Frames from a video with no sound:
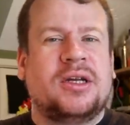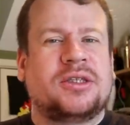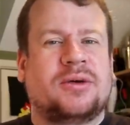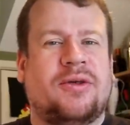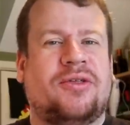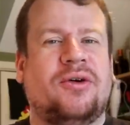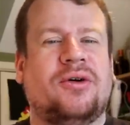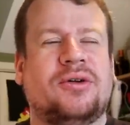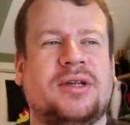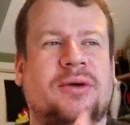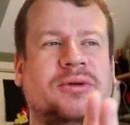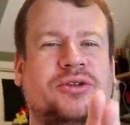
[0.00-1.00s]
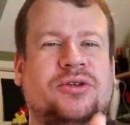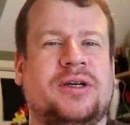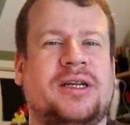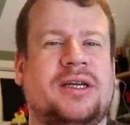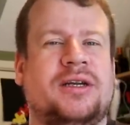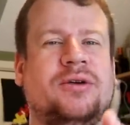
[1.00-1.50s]
So I thought I would
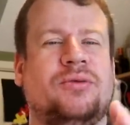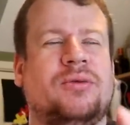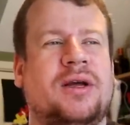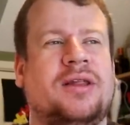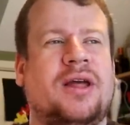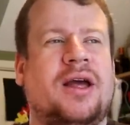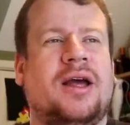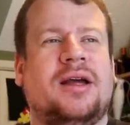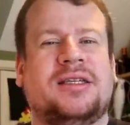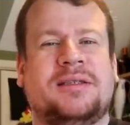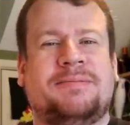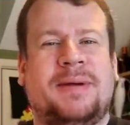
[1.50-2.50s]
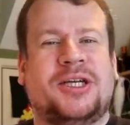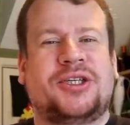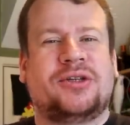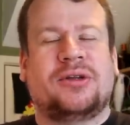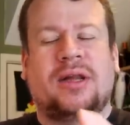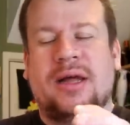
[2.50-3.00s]
treat you with a
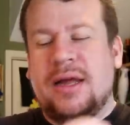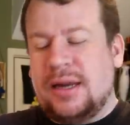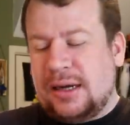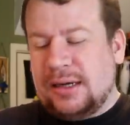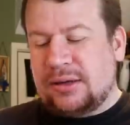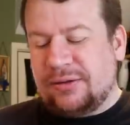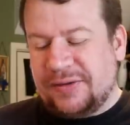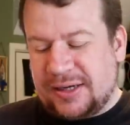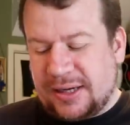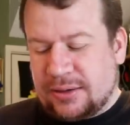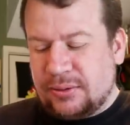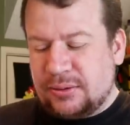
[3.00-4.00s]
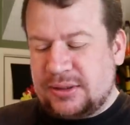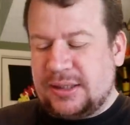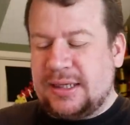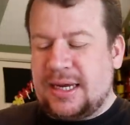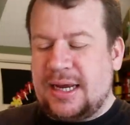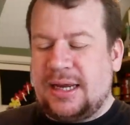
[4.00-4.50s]
special little video
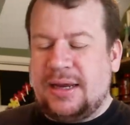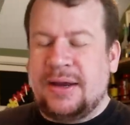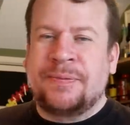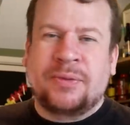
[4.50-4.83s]
today